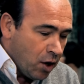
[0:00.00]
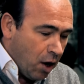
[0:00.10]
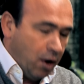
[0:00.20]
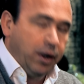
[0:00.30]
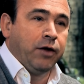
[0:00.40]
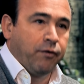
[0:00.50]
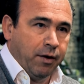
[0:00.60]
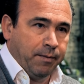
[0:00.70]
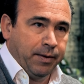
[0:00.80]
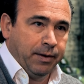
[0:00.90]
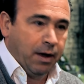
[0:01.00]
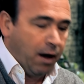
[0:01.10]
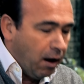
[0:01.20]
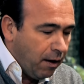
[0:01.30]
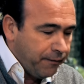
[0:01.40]
early crop,
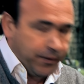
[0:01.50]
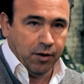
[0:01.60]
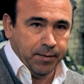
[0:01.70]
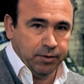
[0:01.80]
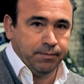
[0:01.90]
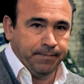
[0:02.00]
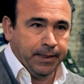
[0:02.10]
are phenomenal.